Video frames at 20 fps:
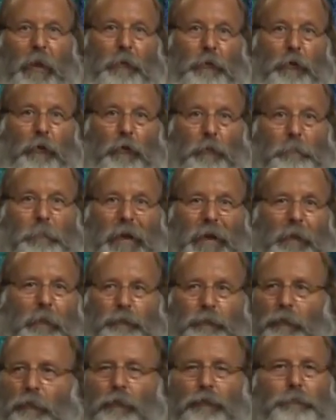Monte
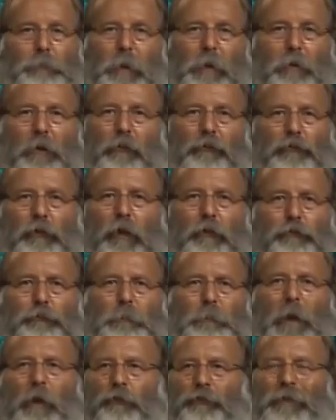Judah has been
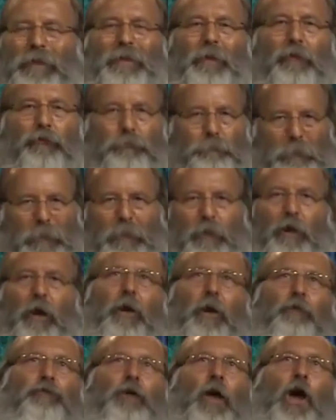espousing this
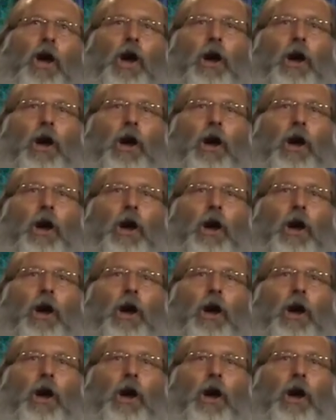because